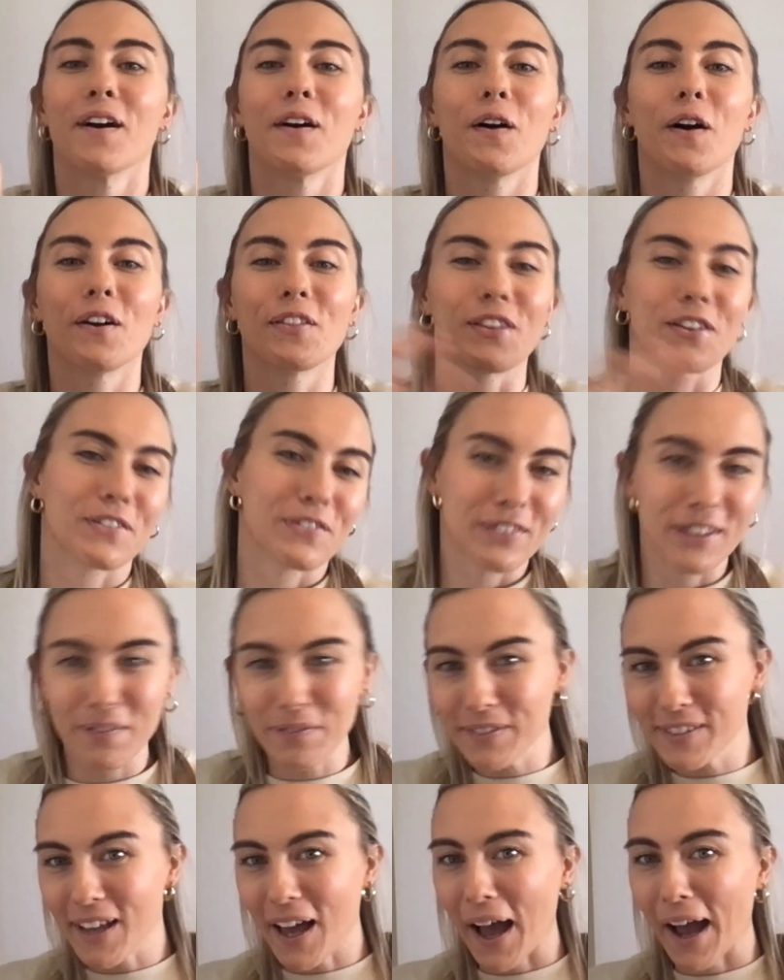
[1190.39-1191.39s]
On the flip
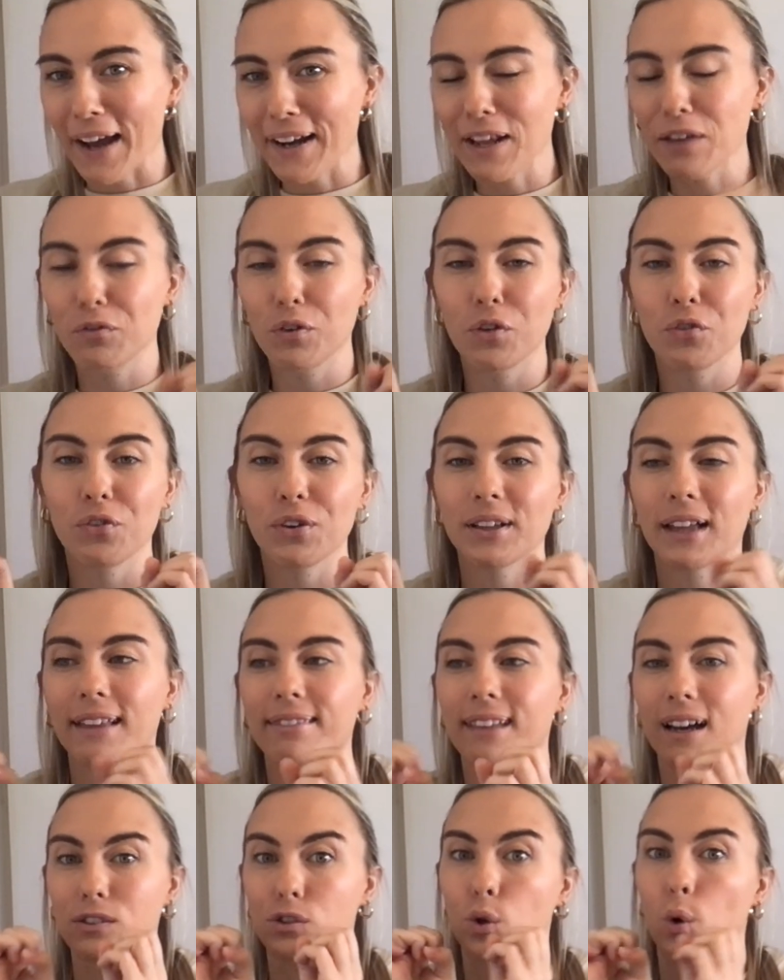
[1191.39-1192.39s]
side, if you feel like
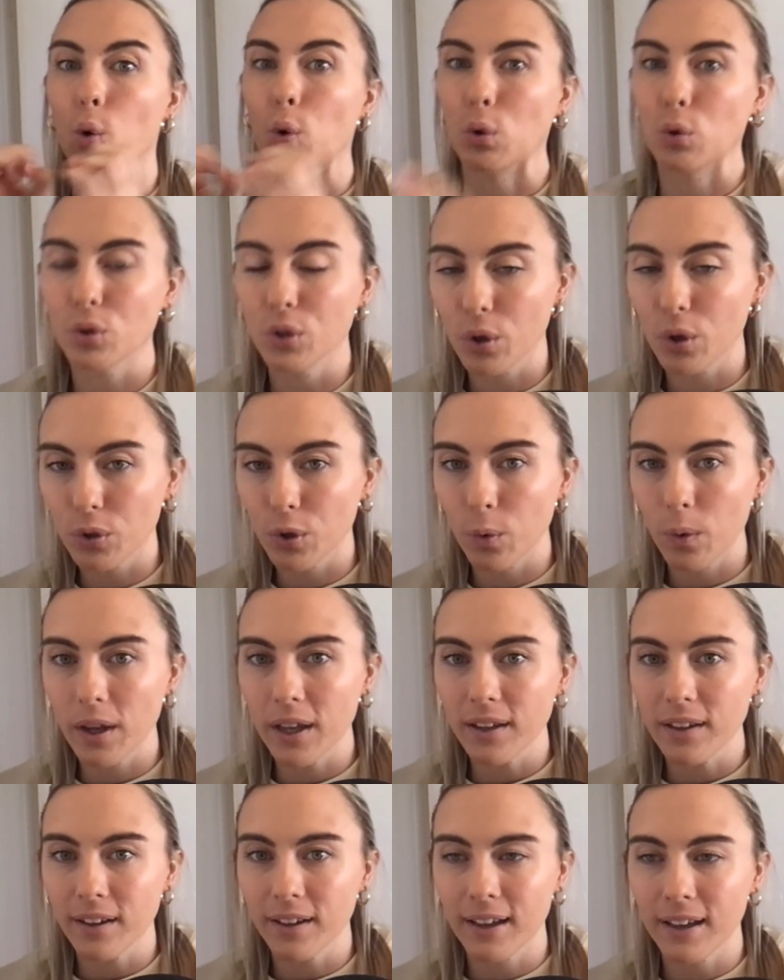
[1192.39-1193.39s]
that's all you're
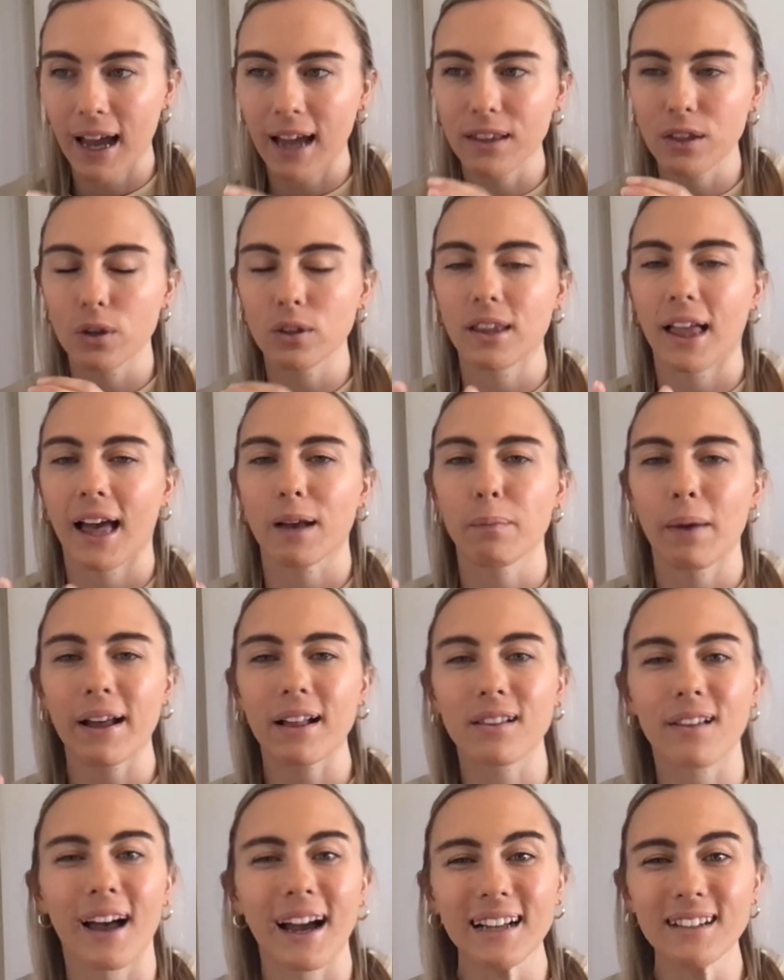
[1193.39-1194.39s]
doing and you're like, my
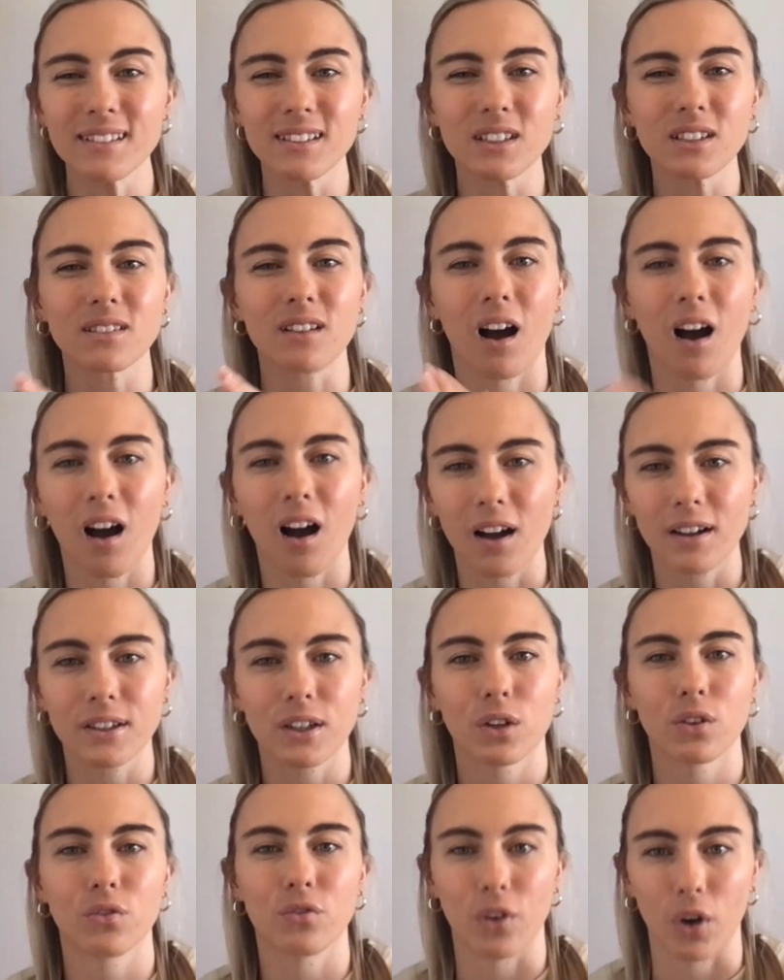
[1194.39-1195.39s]
clients just aren't
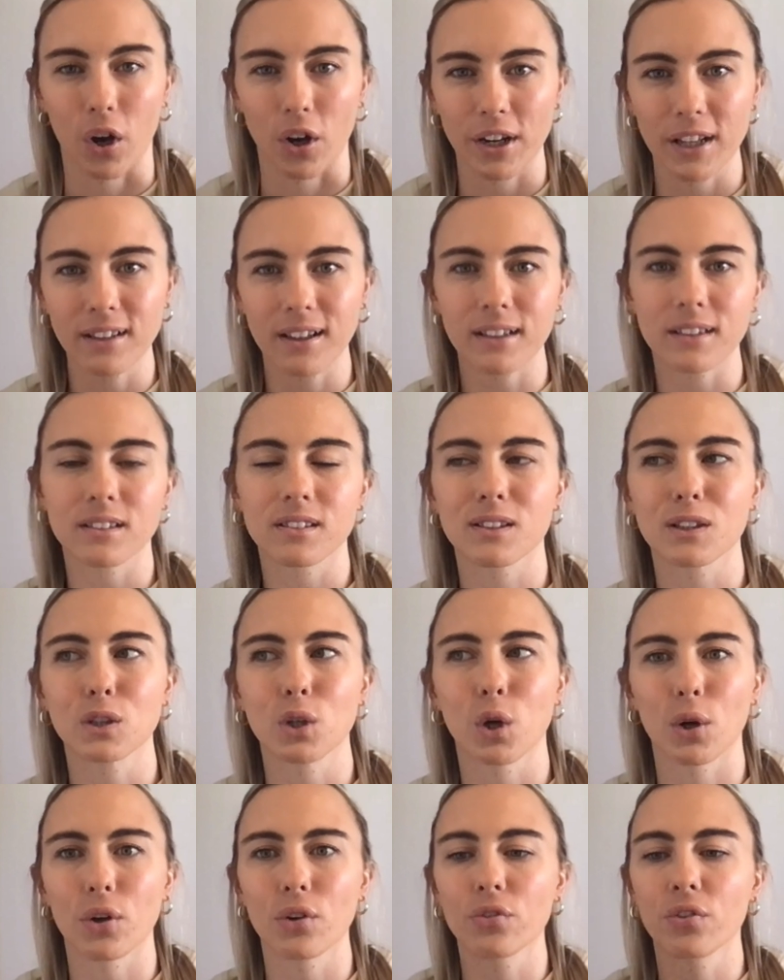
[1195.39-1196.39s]
converting, like there's a
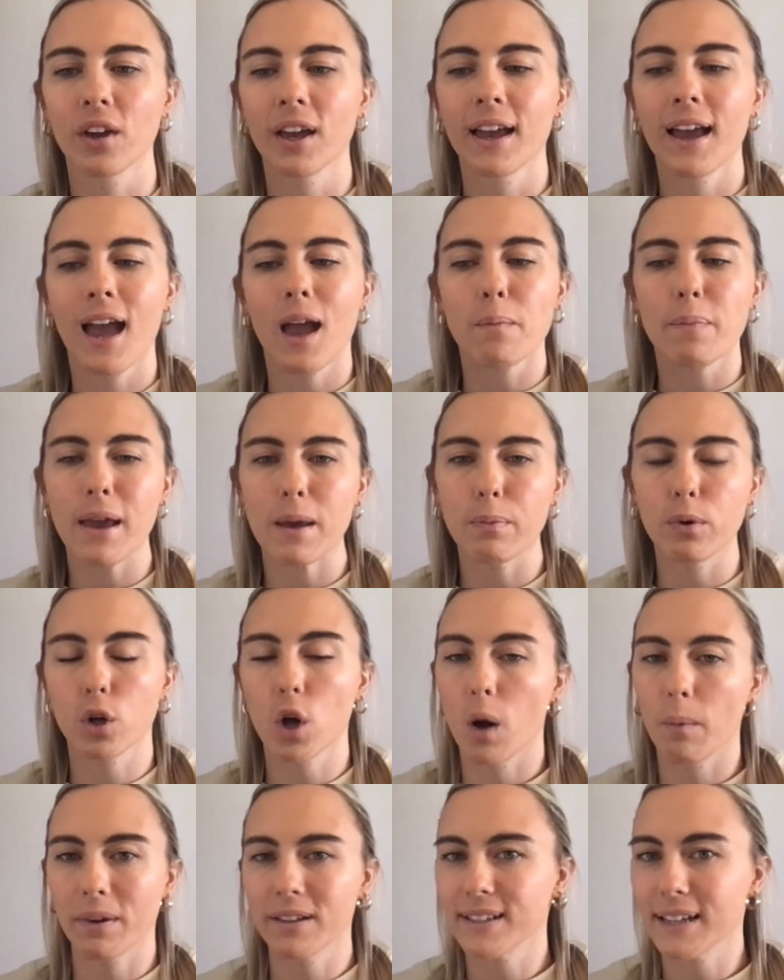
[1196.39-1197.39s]
lot of people
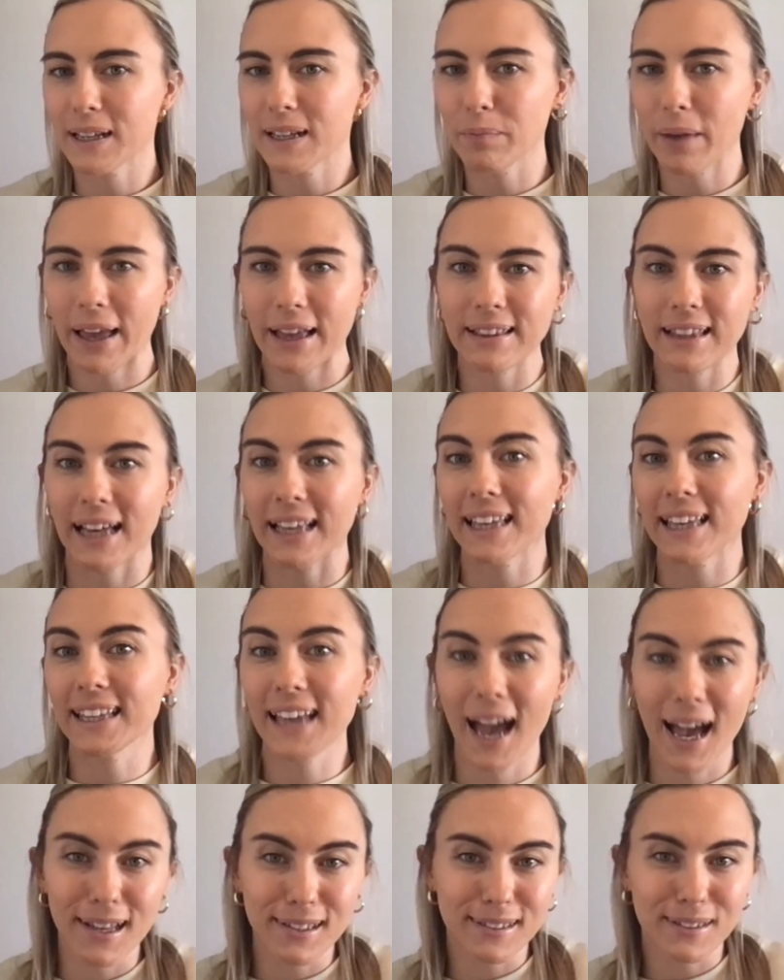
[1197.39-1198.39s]
commenting being like,
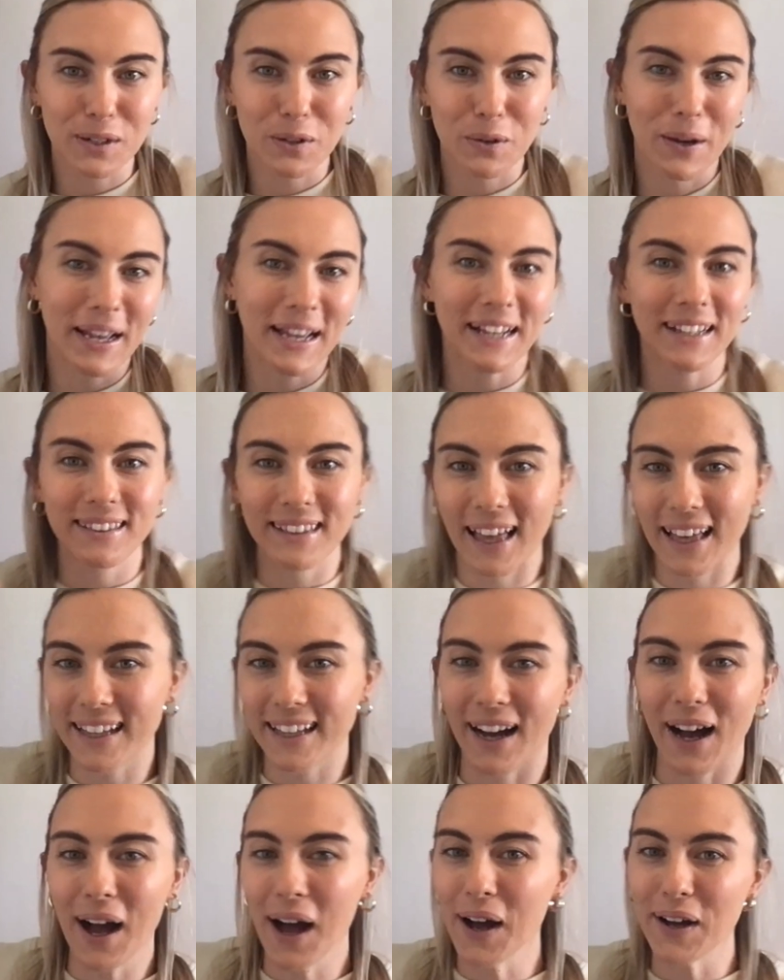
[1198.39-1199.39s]
yes, queen,
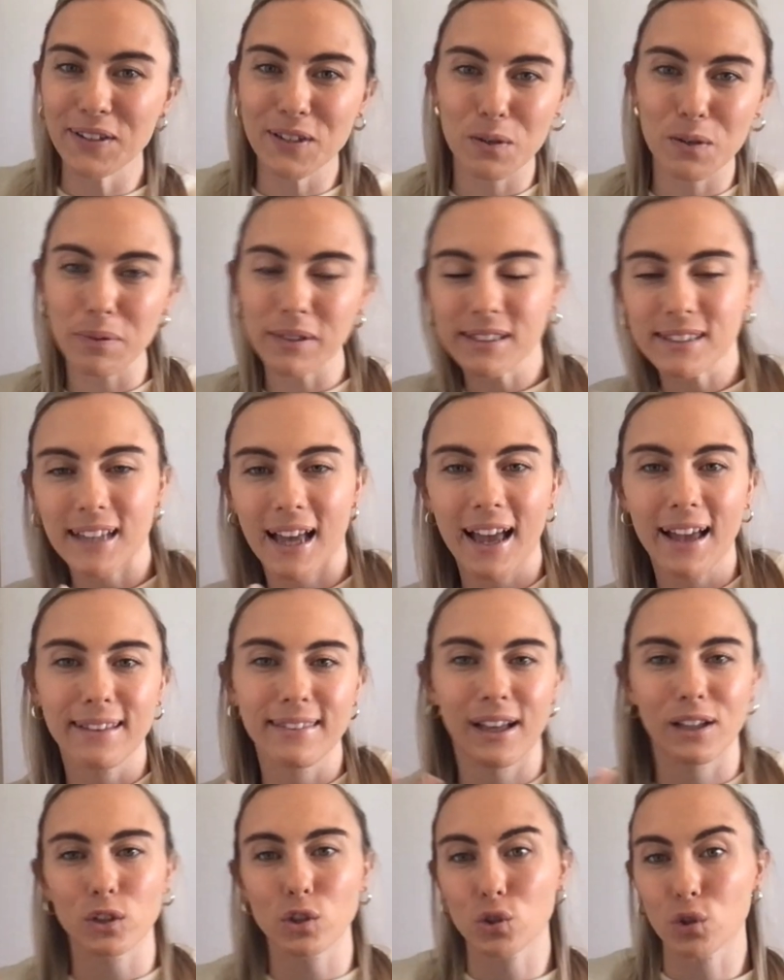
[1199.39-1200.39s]
like 100%,
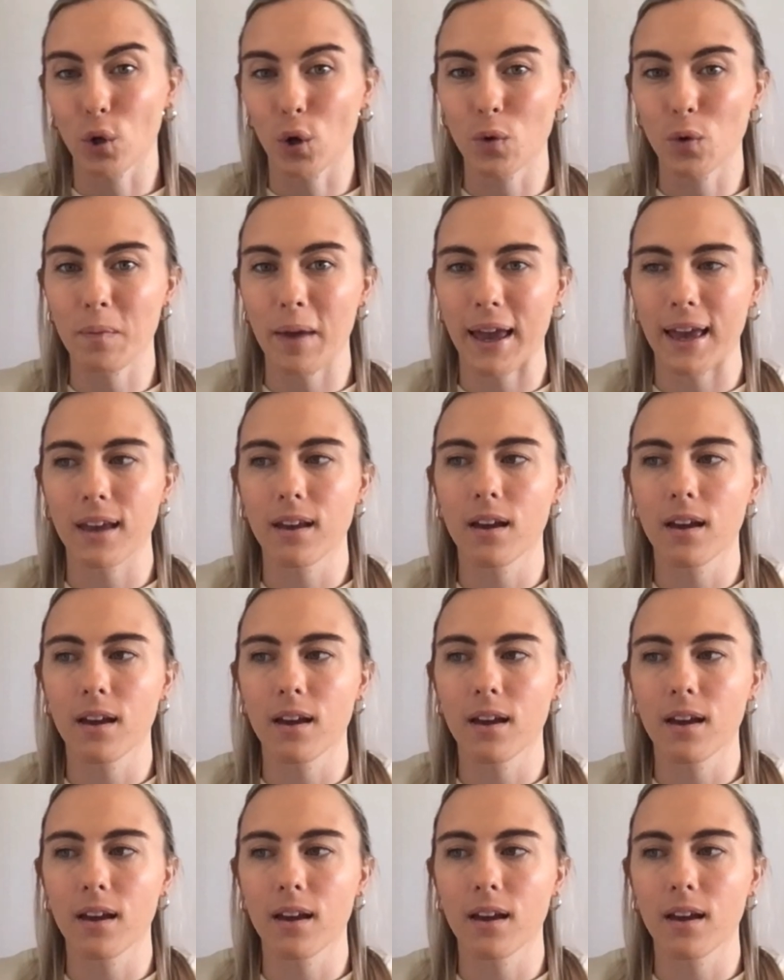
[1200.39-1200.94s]
that's so me,